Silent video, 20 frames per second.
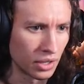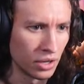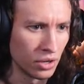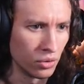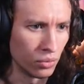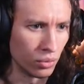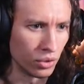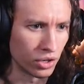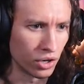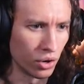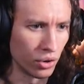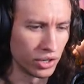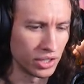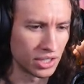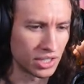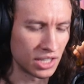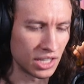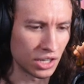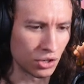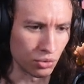We're going to
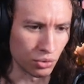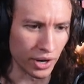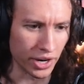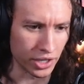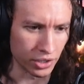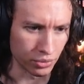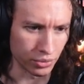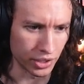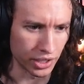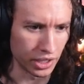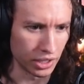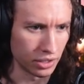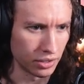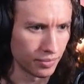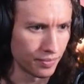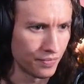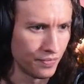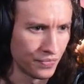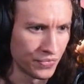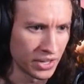see Gregory.
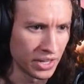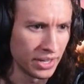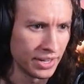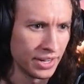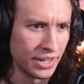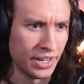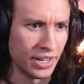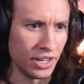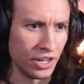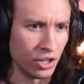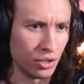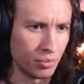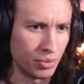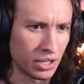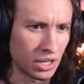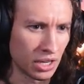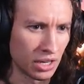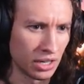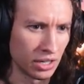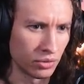He'll be
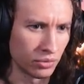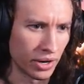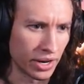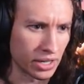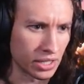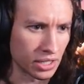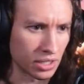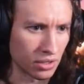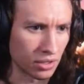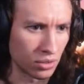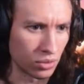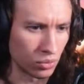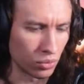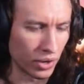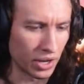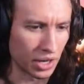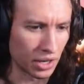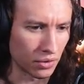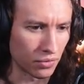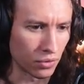getting ready,
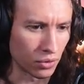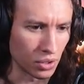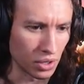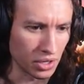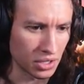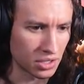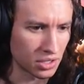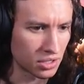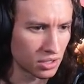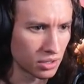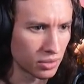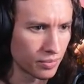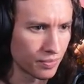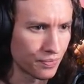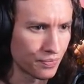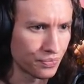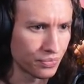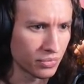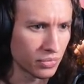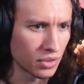waiting for us.
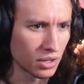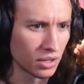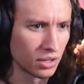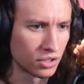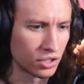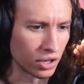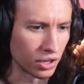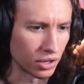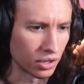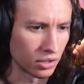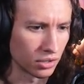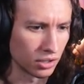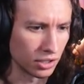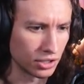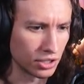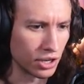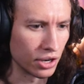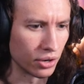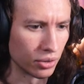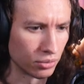Sure, let's
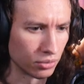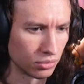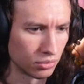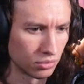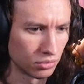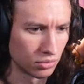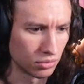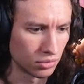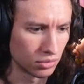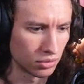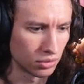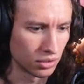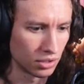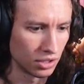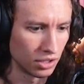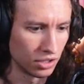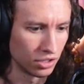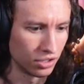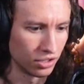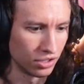go.
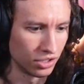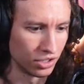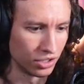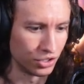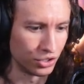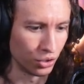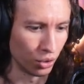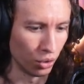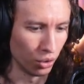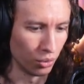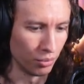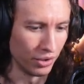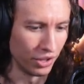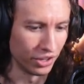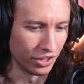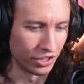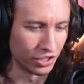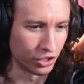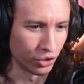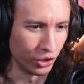Joel
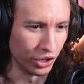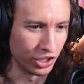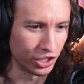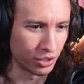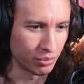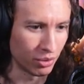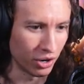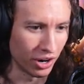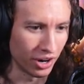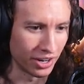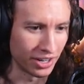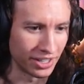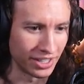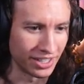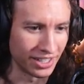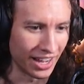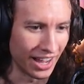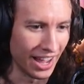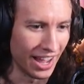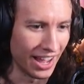Miller joined your
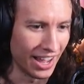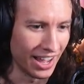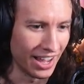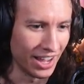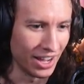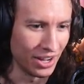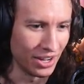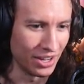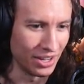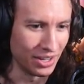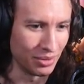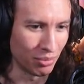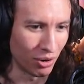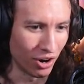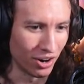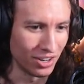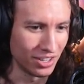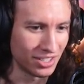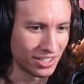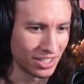party. Hey,
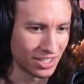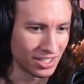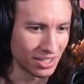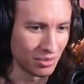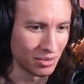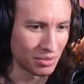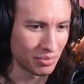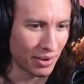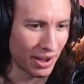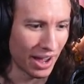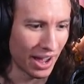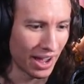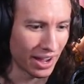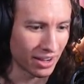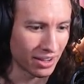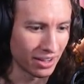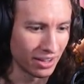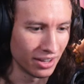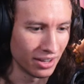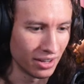party system's back.
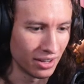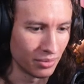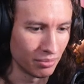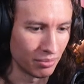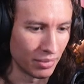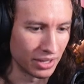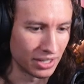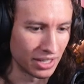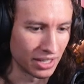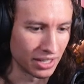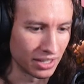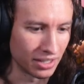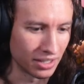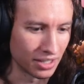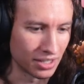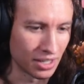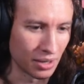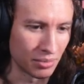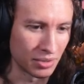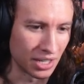Medkit,
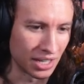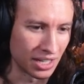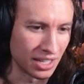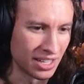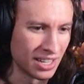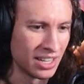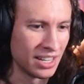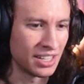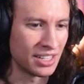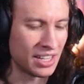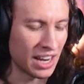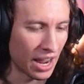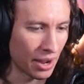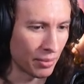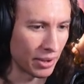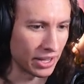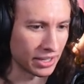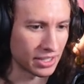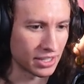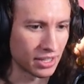it's emptied. Damn
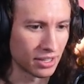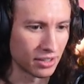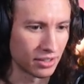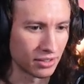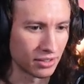it!